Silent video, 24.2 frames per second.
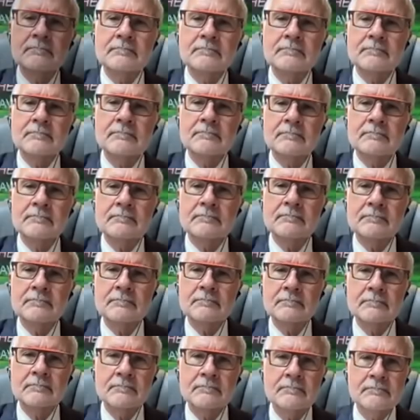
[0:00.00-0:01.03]

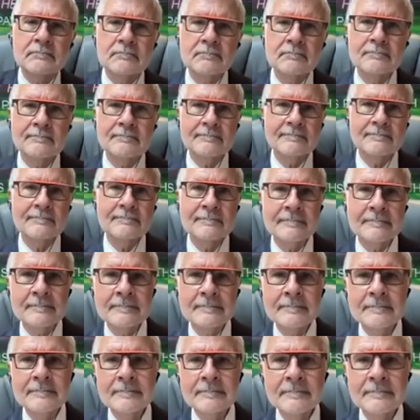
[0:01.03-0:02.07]

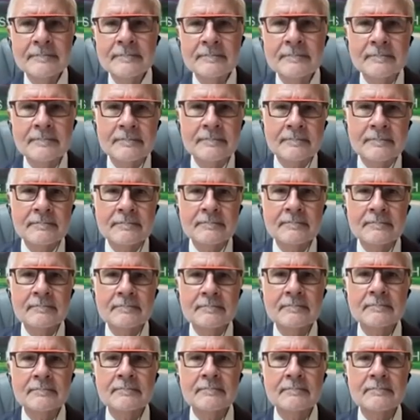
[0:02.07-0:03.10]

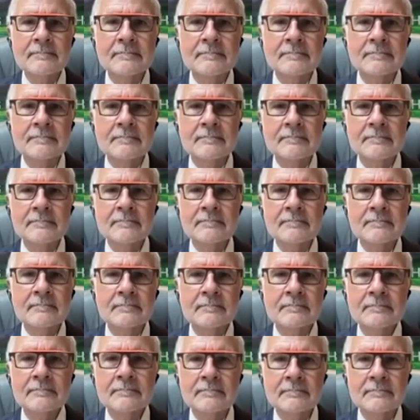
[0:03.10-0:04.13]

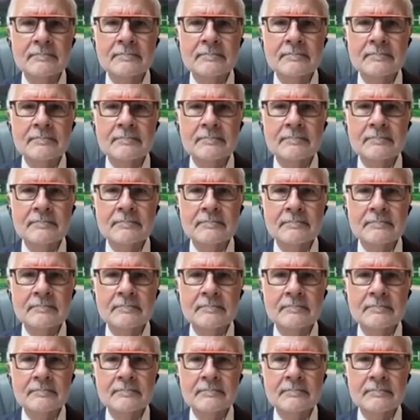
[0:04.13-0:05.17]

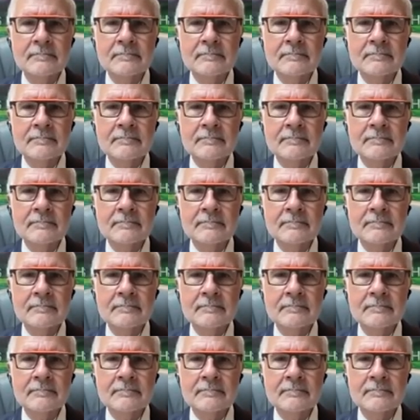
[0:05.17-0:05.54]
[no speech]